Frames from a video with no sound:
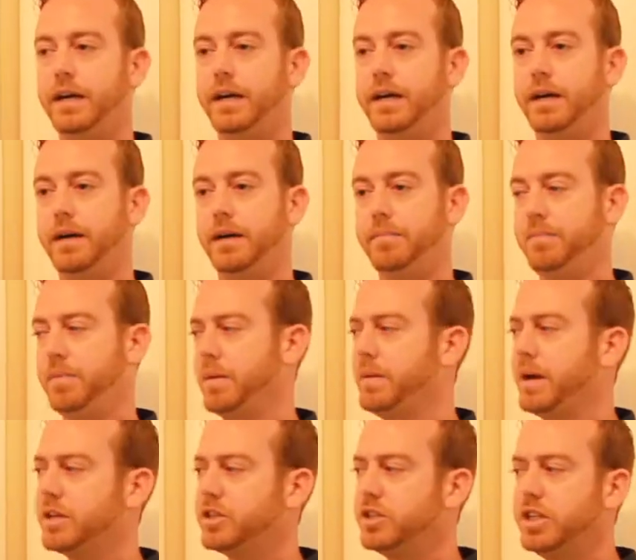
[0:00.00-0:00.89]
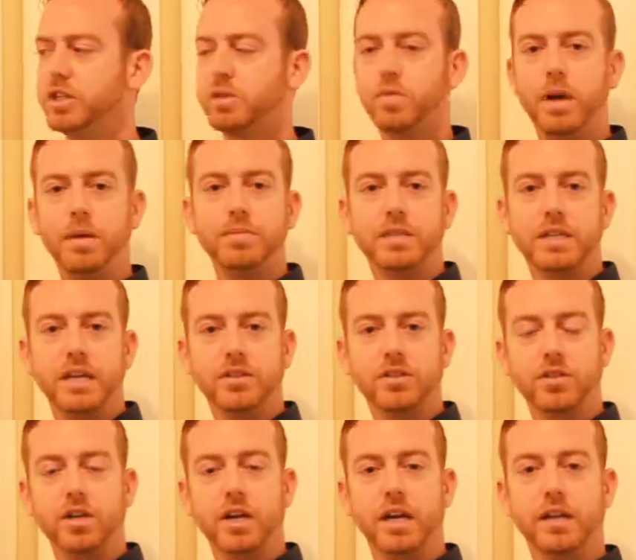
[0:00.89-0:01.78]
Imagine these
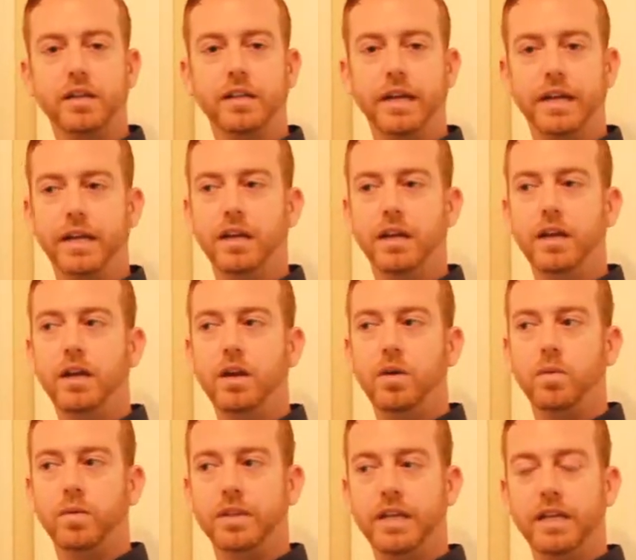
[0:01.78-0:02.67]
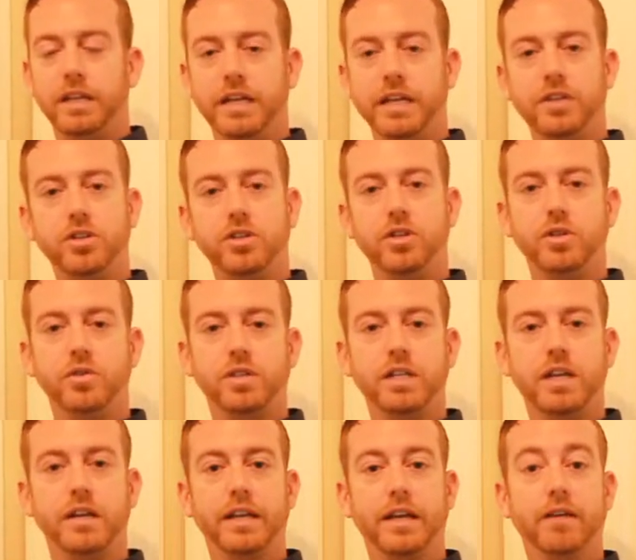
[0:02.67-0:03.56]
websites are kind of like, when they link to you,
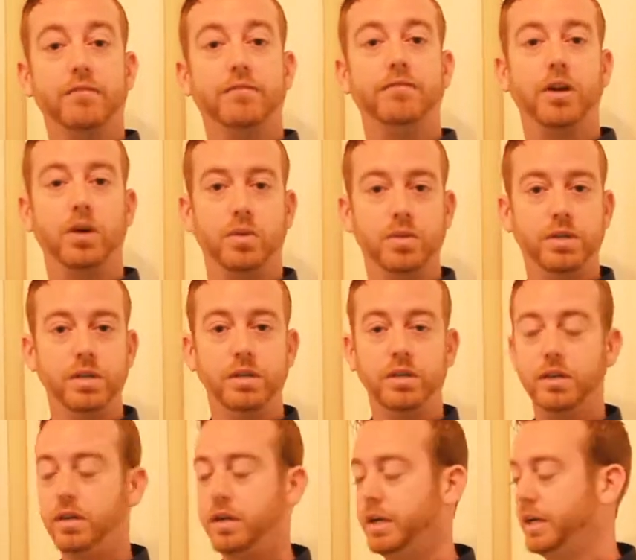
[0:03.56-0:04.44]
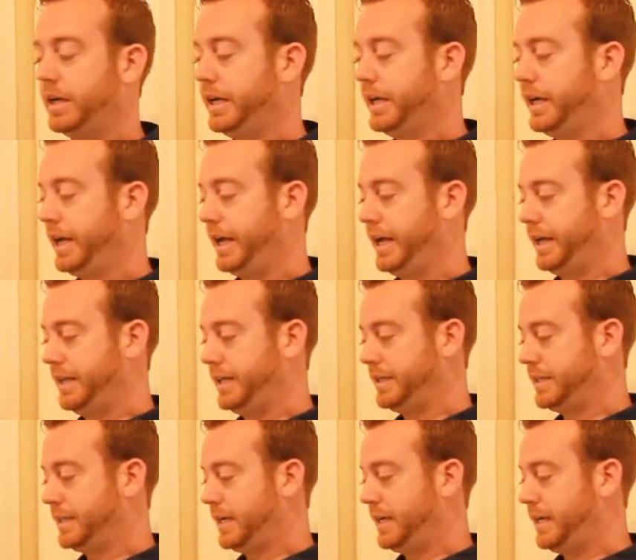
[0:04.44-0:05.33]
it's kind of like a vote.
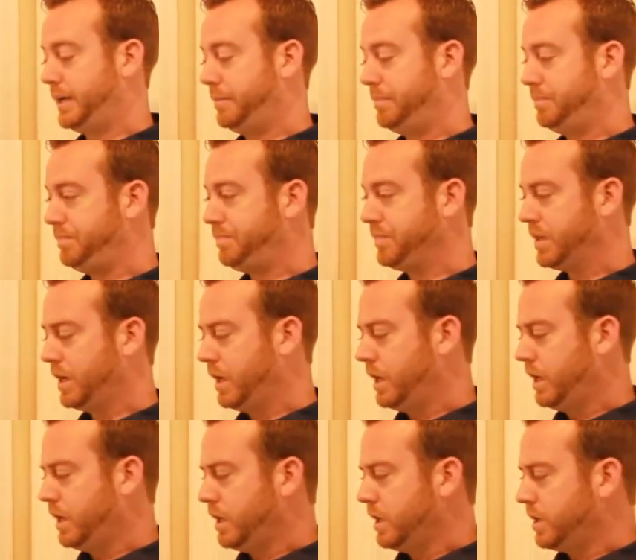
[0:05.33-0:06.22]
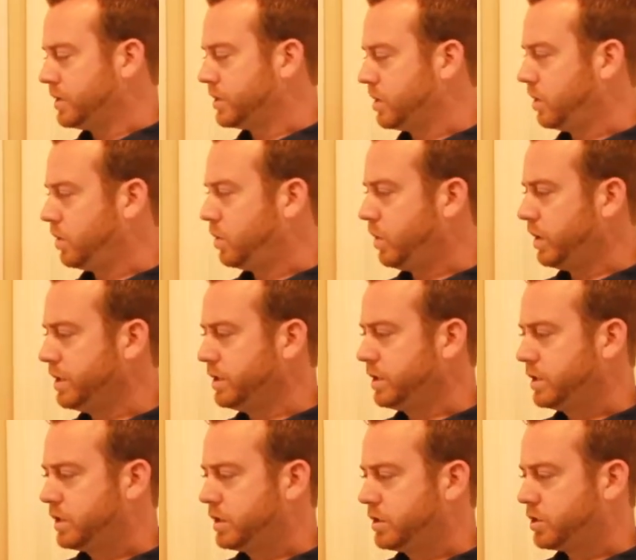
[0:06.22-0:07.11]
And so
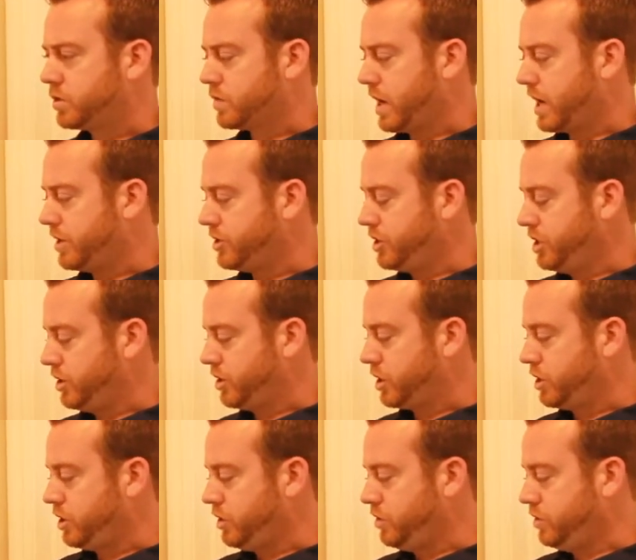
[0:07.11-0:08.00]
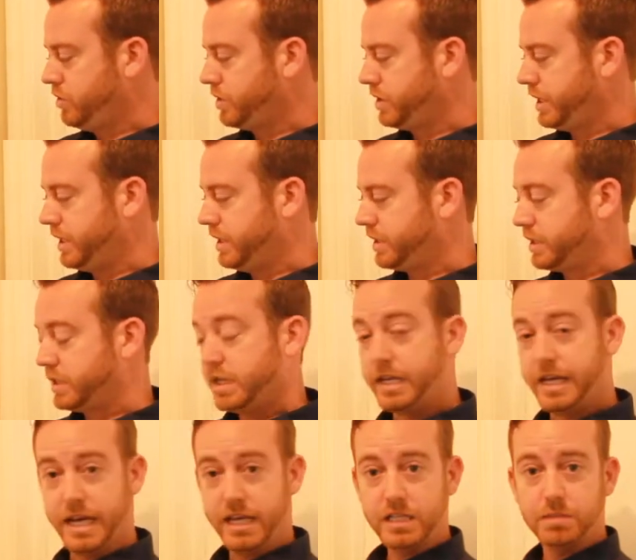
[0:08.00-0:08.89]
one strategy you can use is
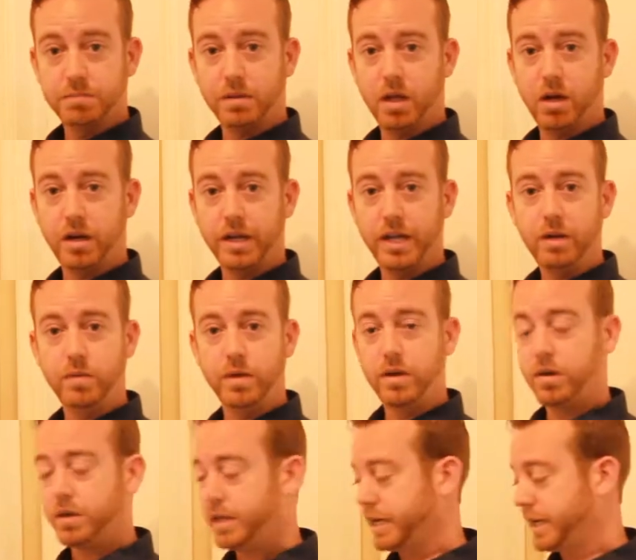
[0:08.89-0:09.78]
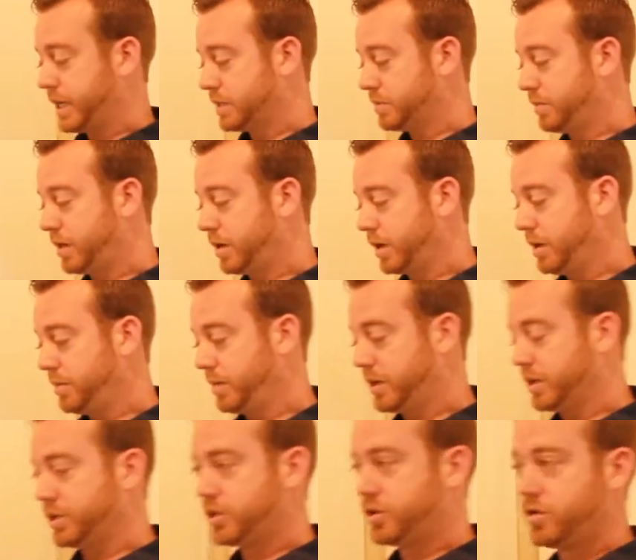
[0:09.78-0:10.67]
guest blogging. We call that guest blogging
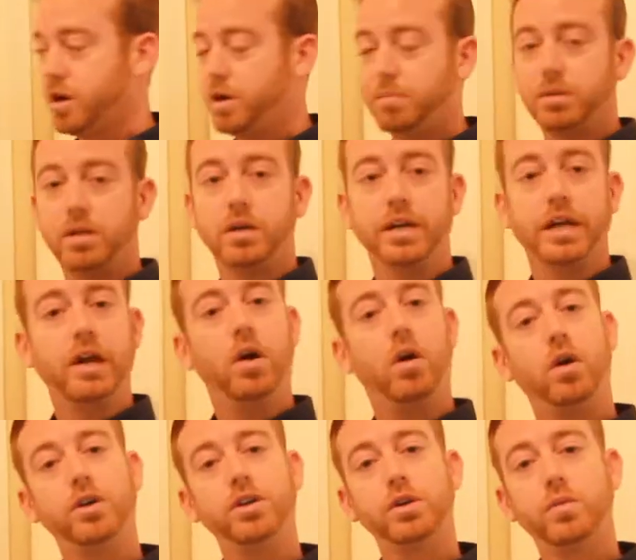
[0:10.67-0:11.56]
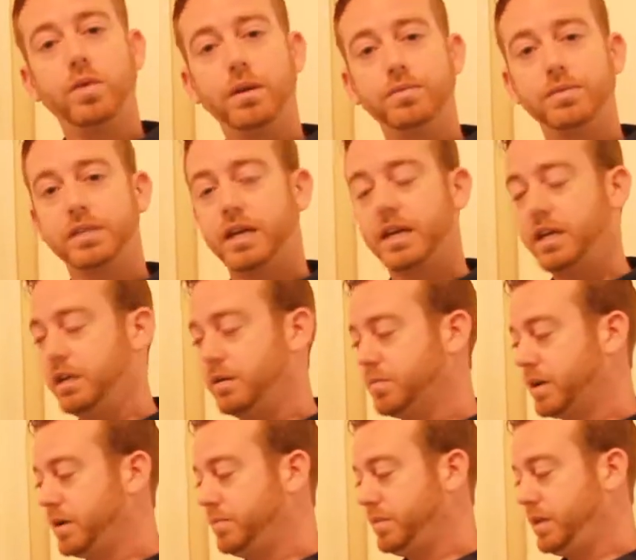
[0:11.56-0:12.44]
because you're not blogging on your website.
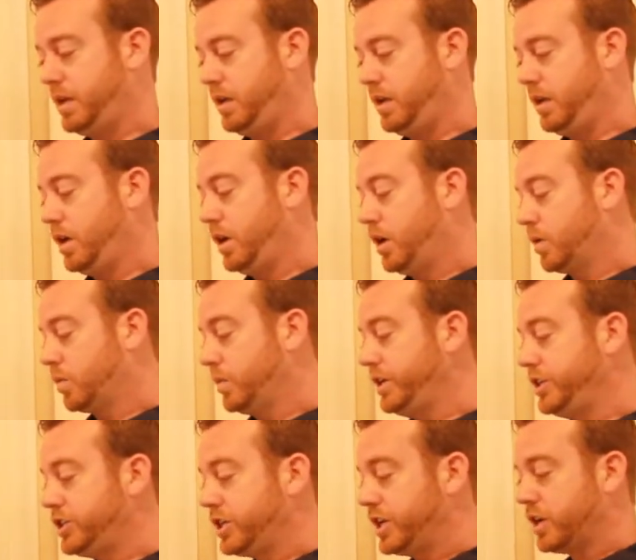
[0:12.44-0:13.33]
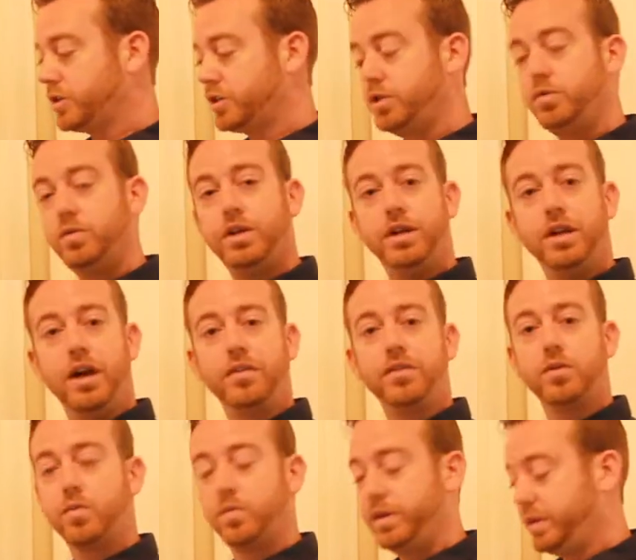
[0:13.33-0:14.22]
You might be reaching out to
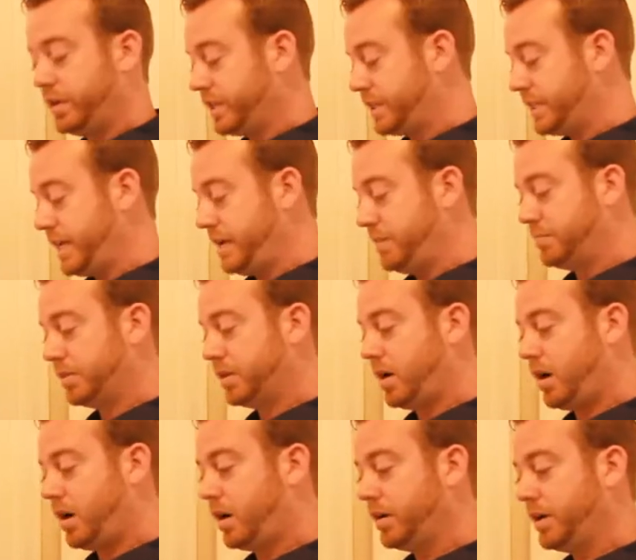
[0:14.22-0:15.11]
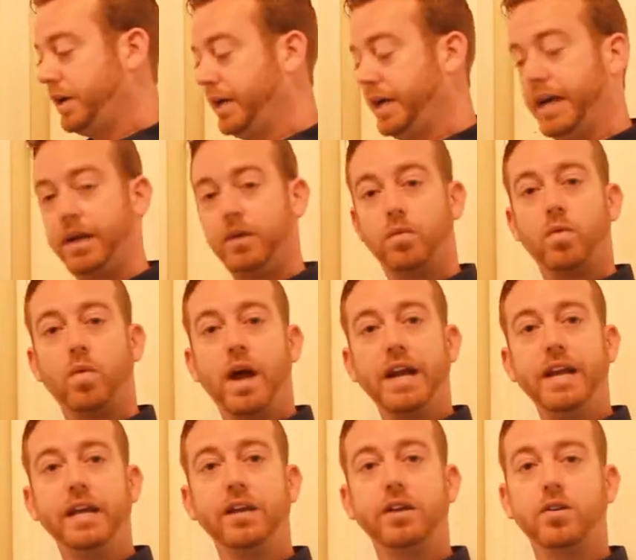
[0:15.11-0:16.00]
another real estate blog and
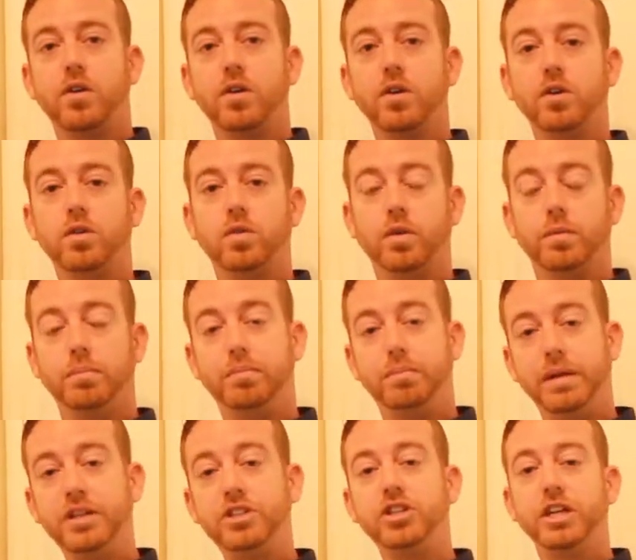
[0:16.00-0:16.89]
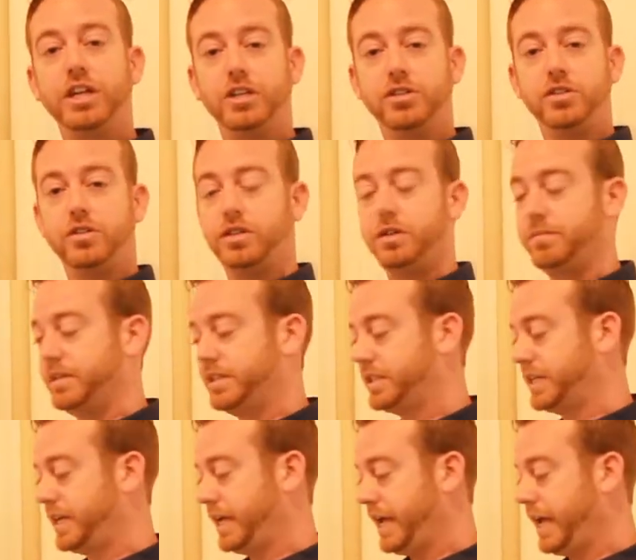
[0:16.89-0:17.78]
writing an article and pitching it to them and
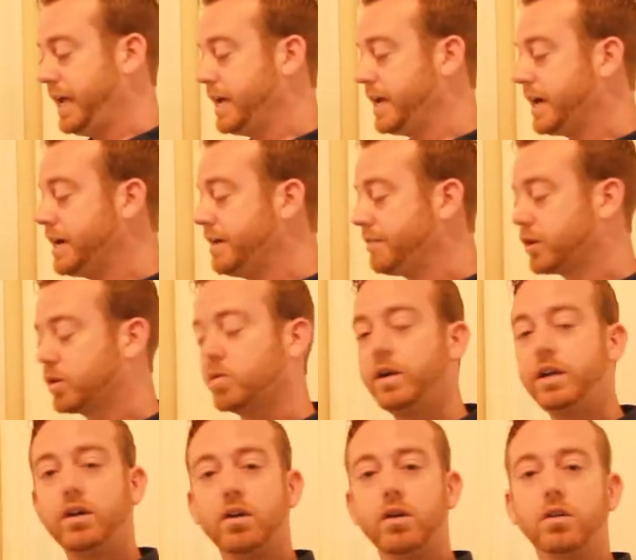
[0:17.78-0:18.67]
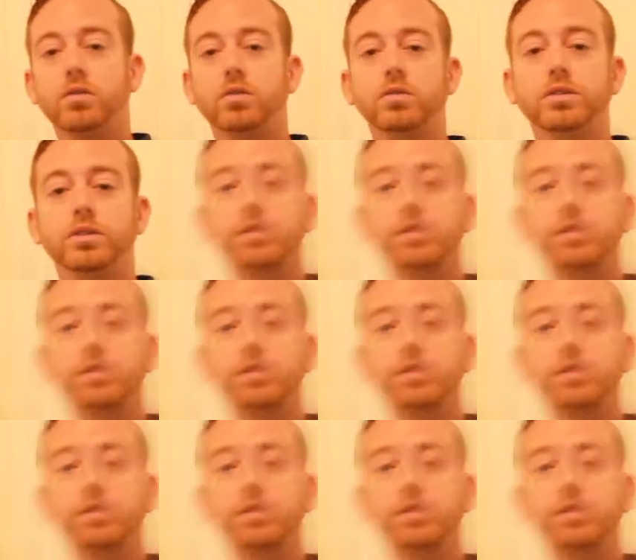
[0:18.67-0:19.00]
saying, hey, I have a great article